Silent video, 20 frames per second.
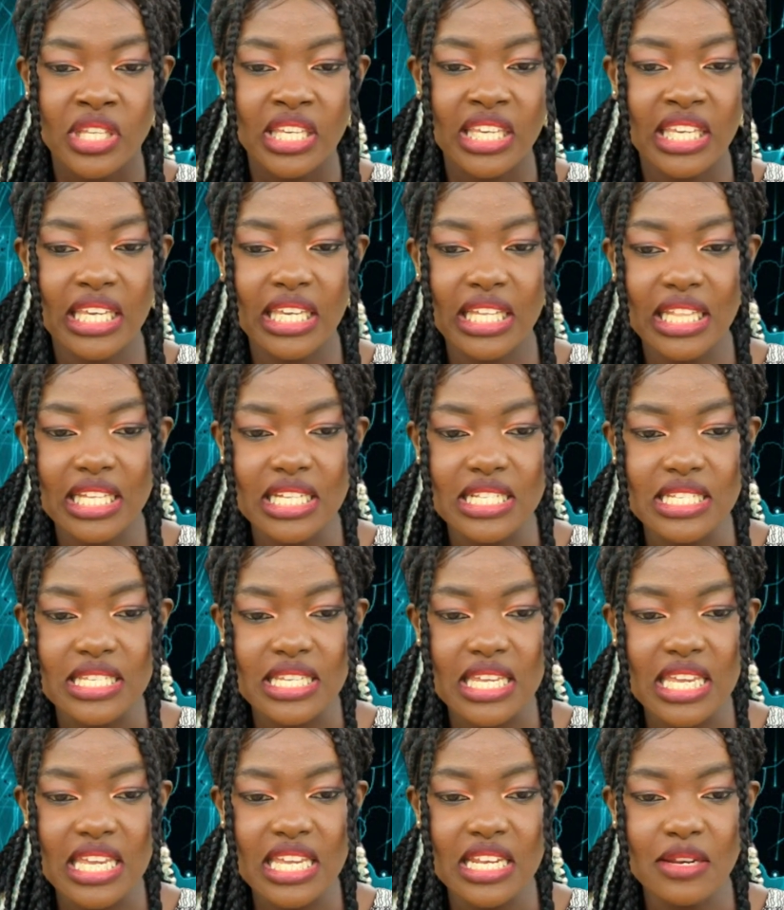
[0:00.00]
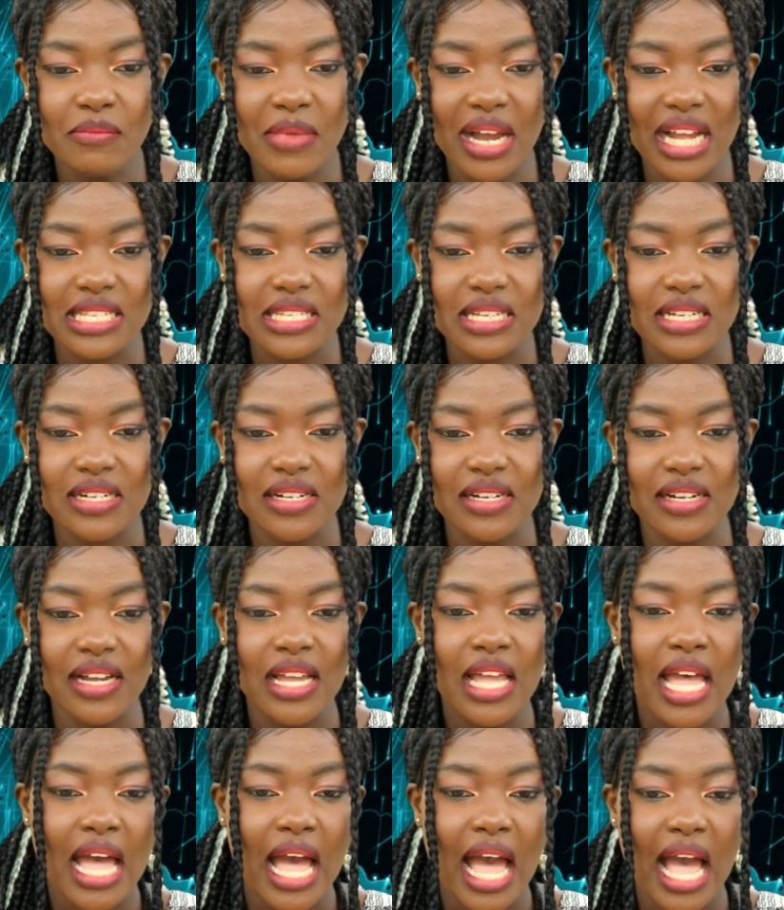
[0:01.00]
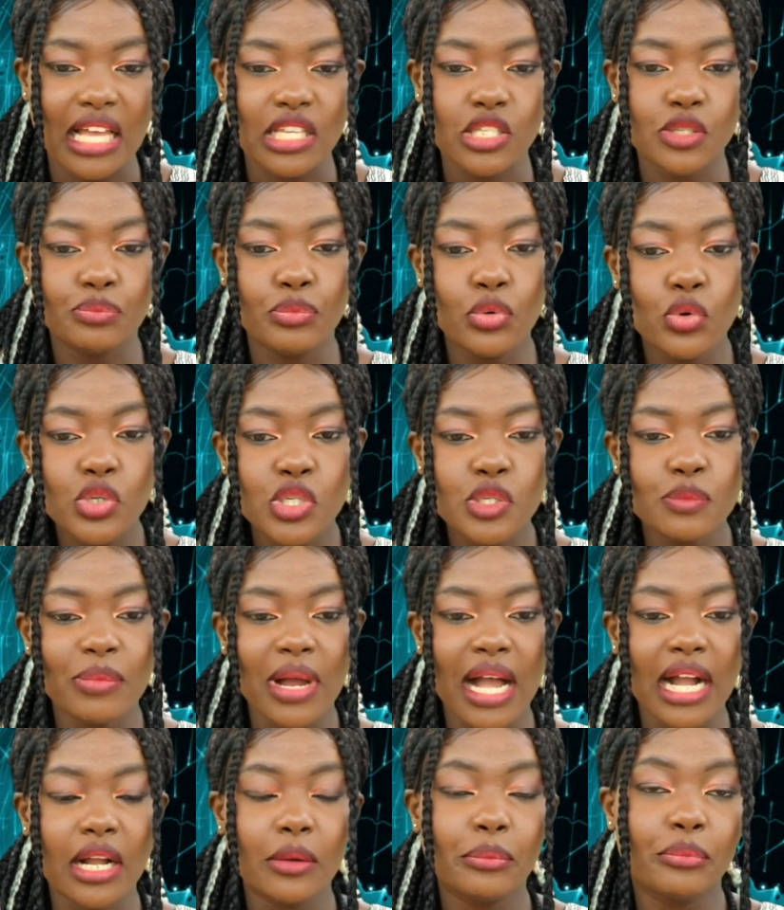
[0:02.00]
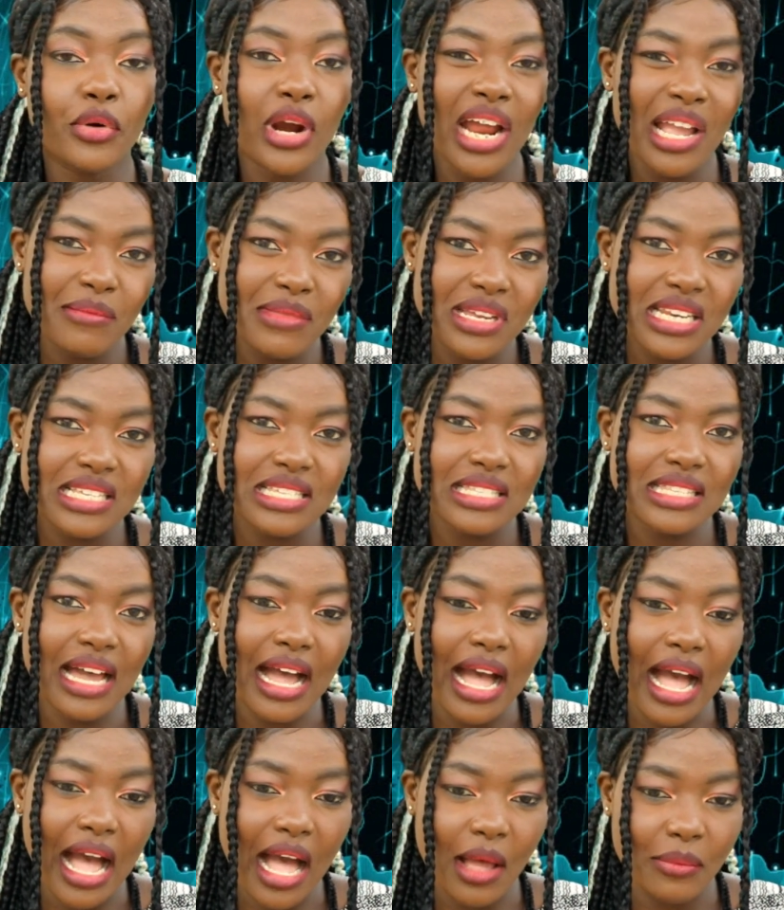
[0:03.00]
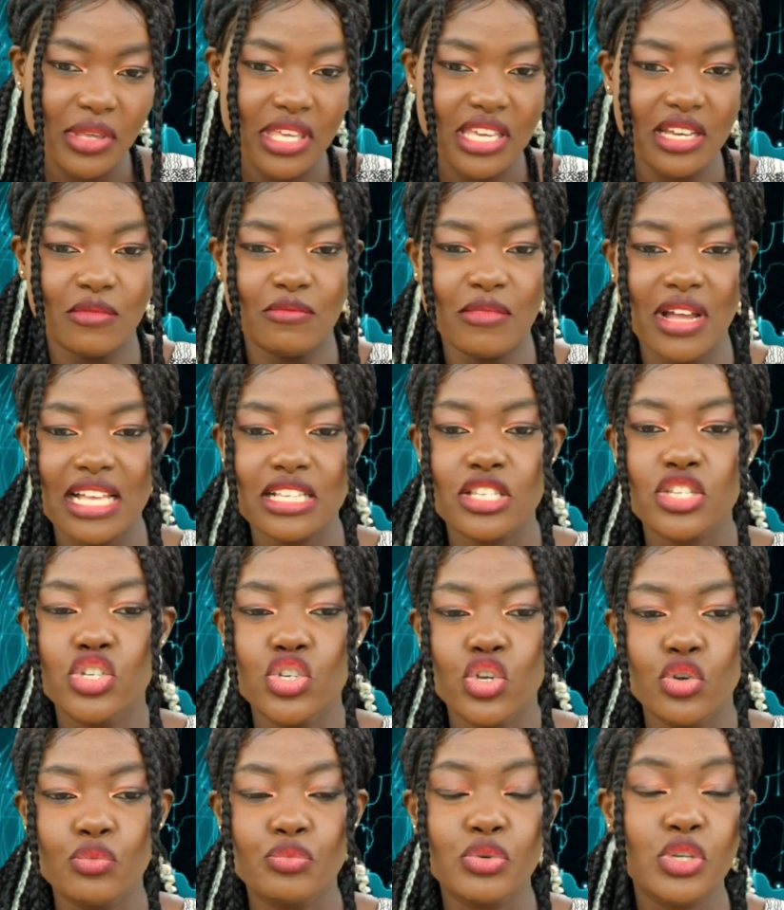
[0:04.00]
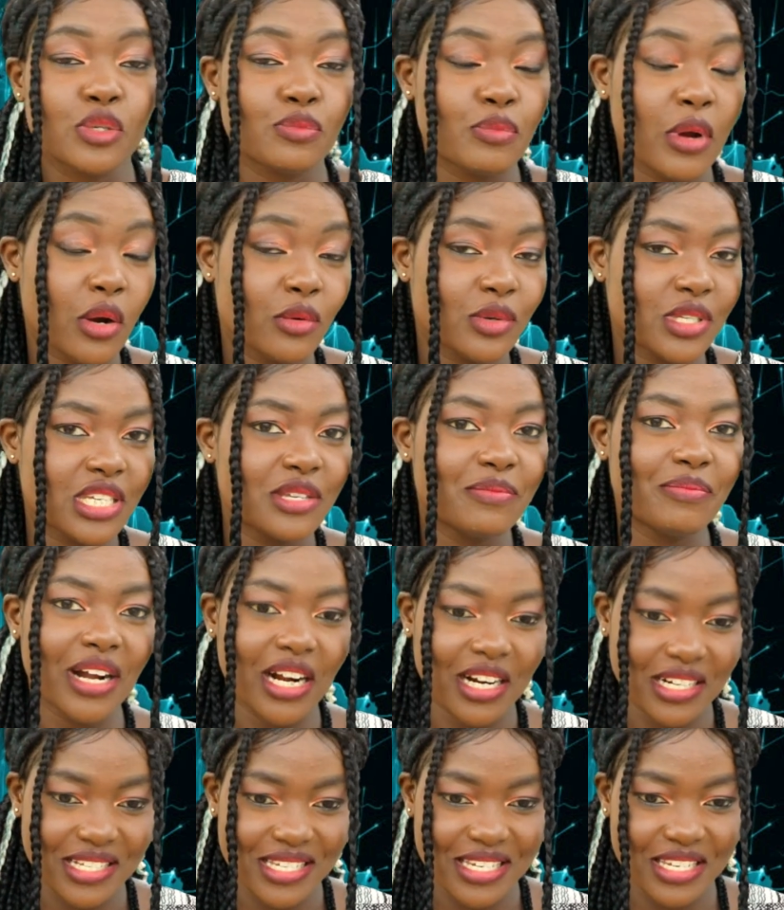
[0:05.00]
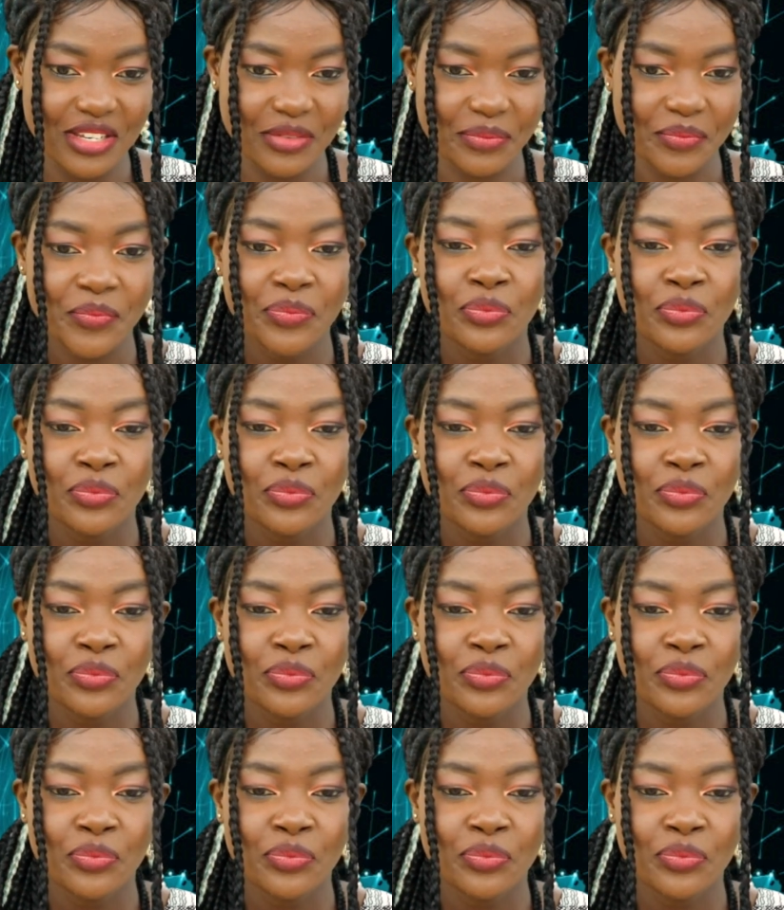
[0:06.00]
killings in Matakel as pushed back Prime Minister Abiy Ahmed's new Prosperity Party,